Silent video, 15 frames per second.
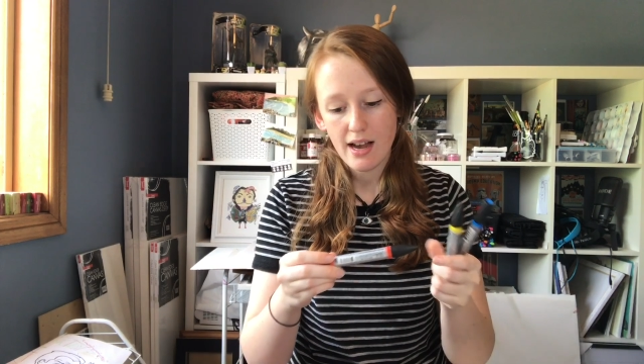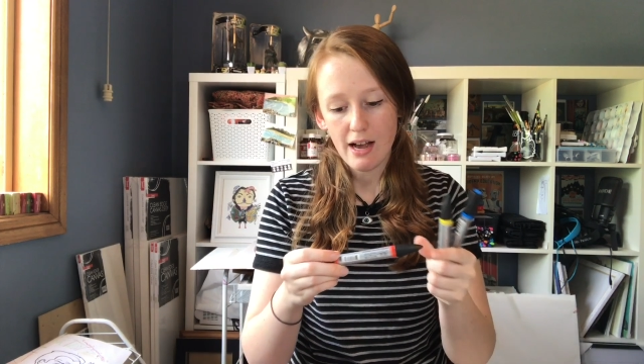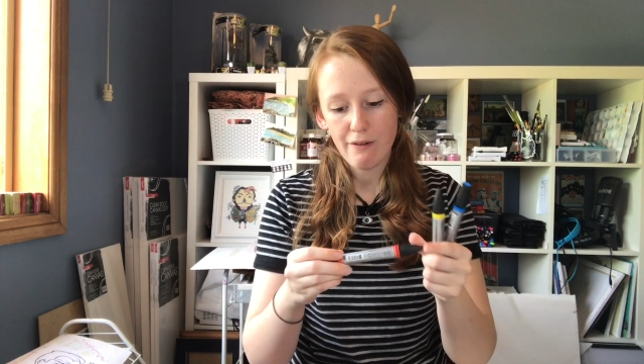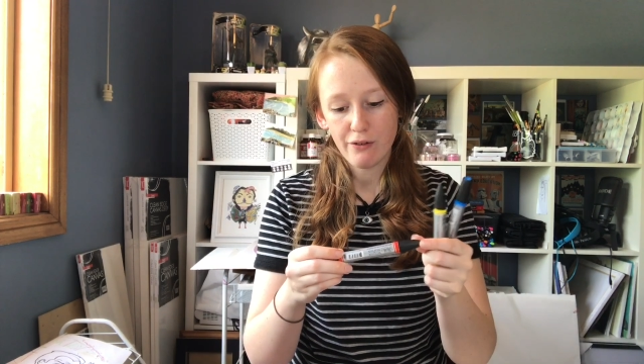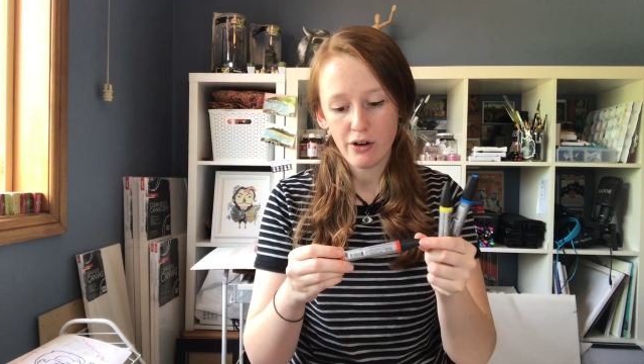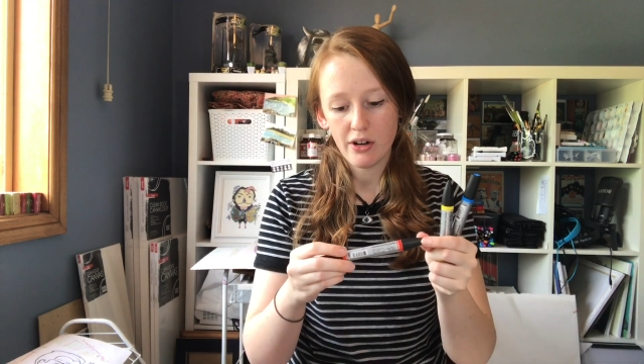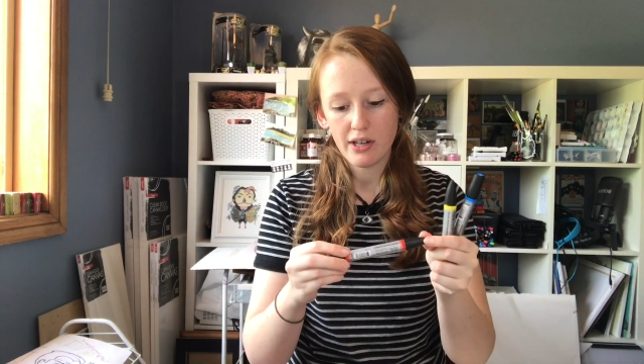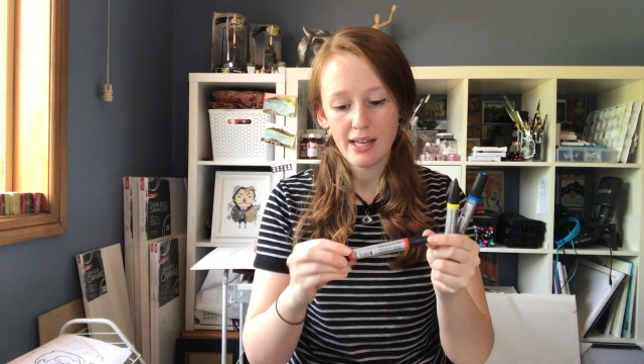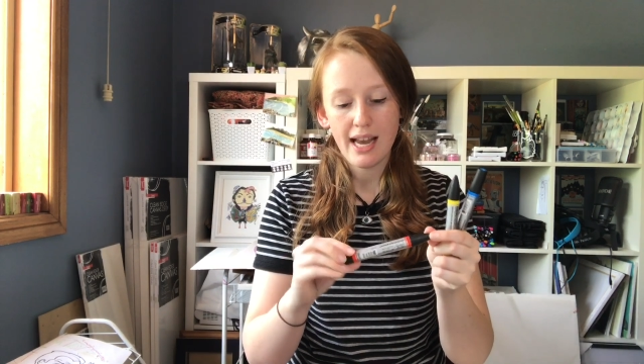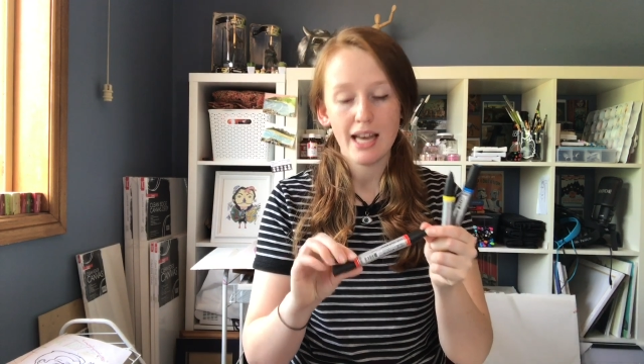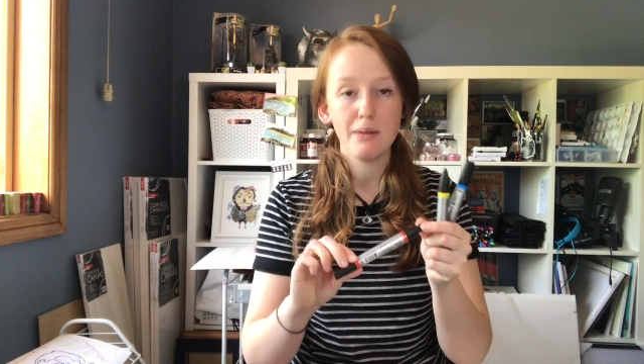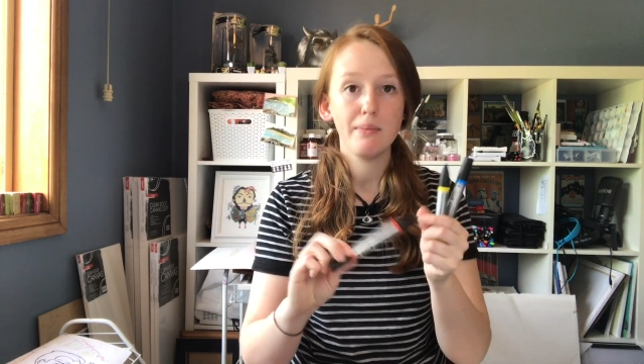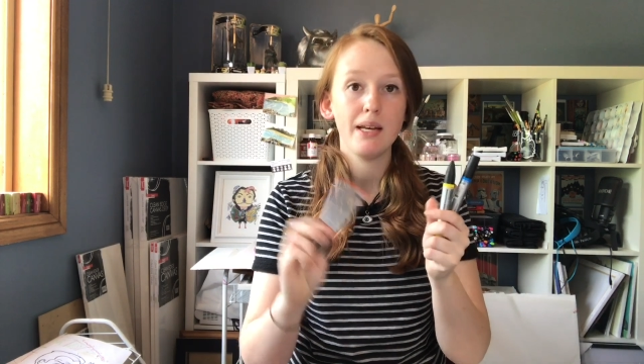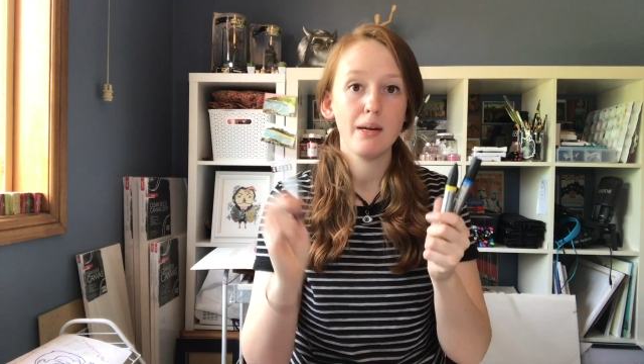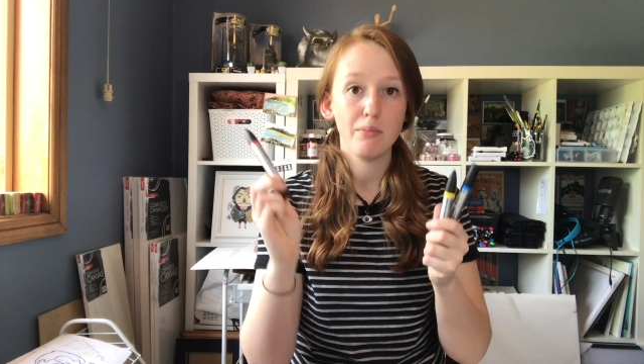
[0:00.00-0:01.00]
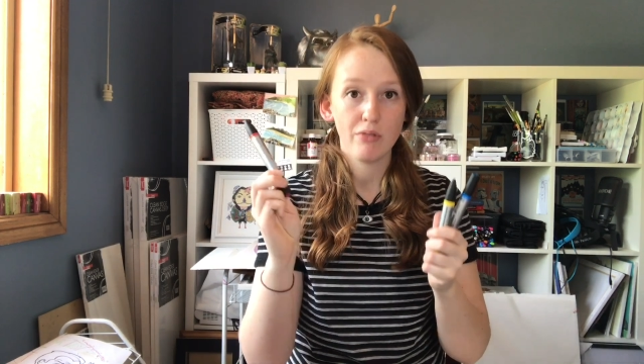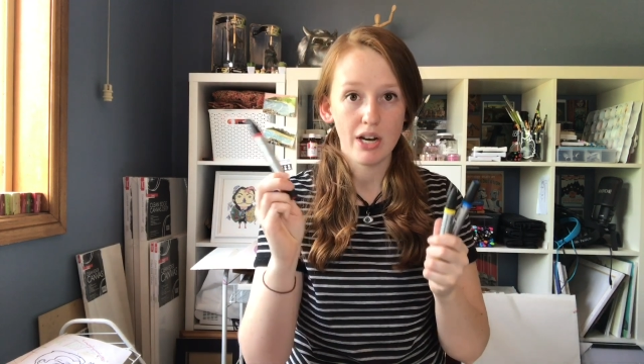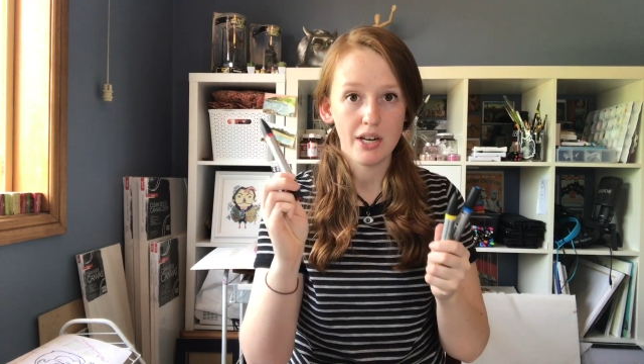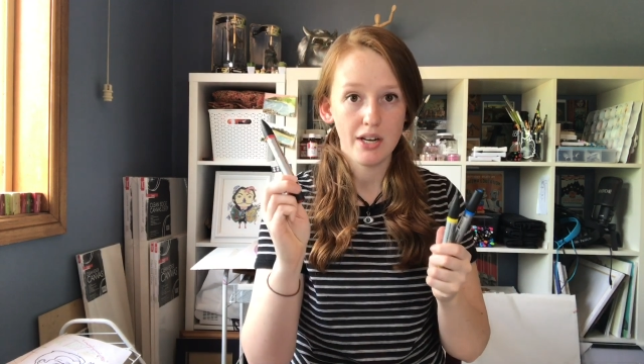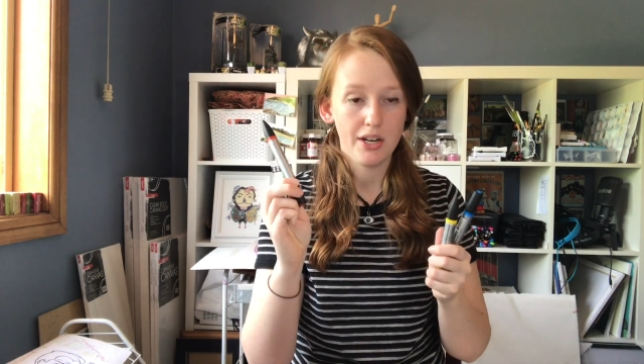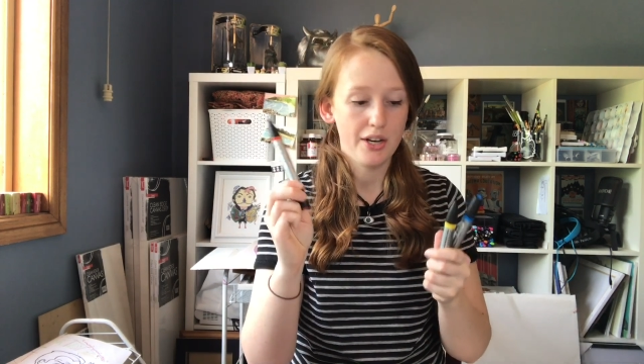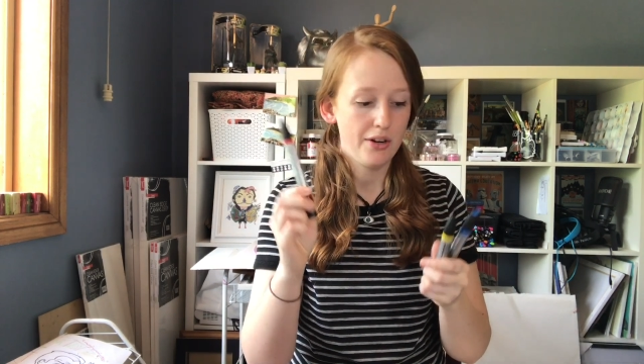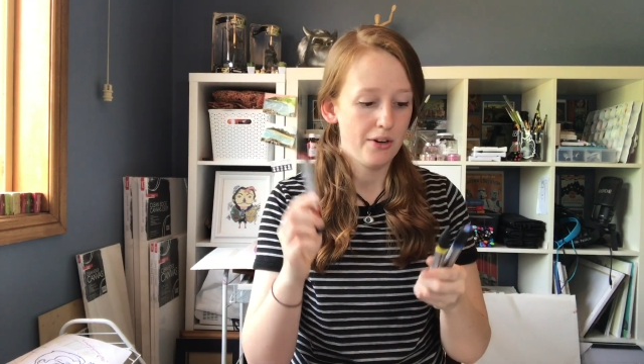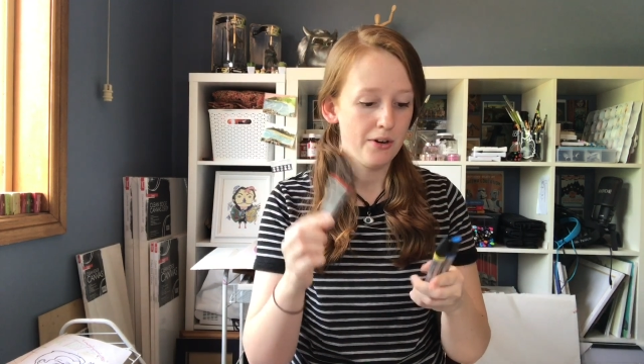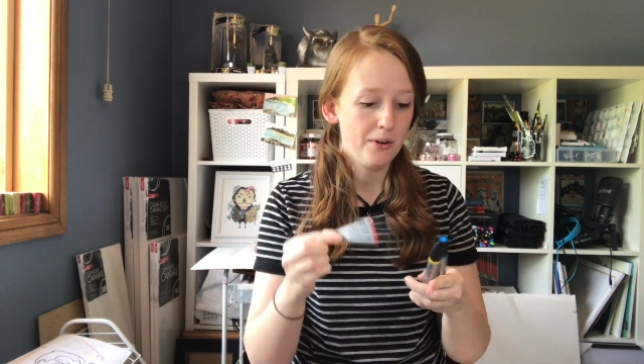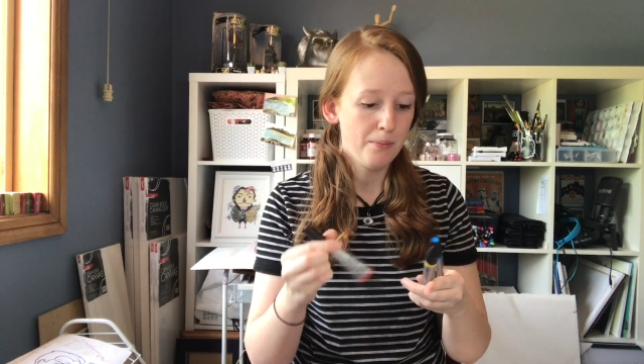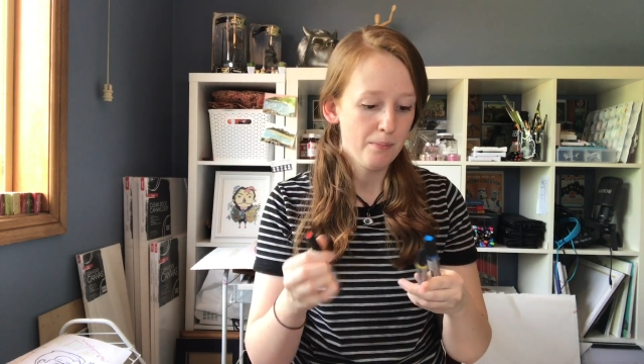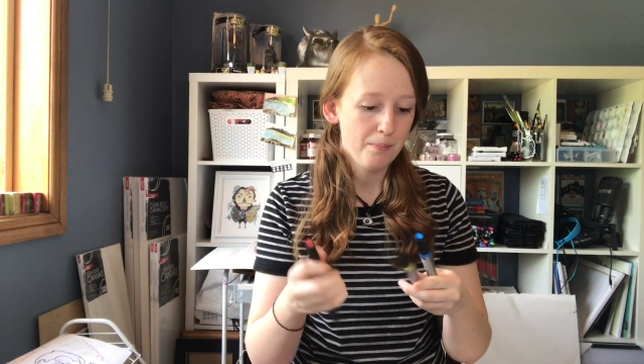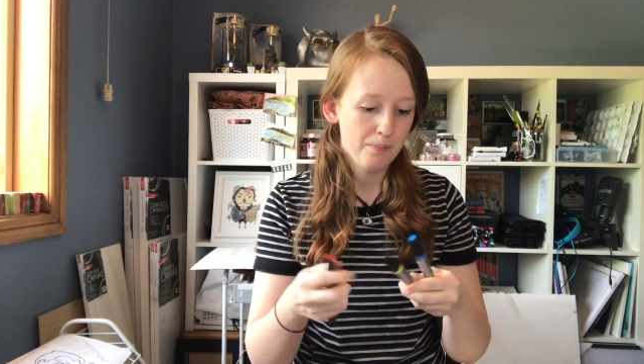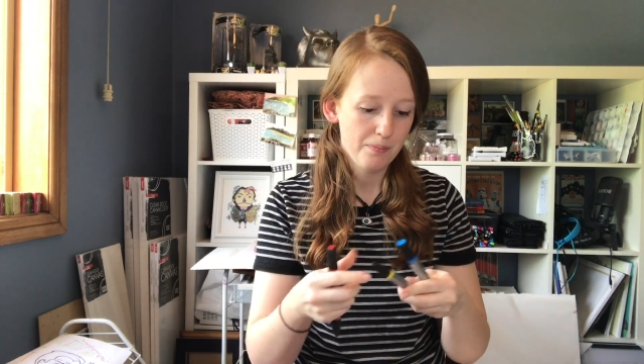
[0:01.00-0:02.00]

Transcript: I've got cadmium red hue,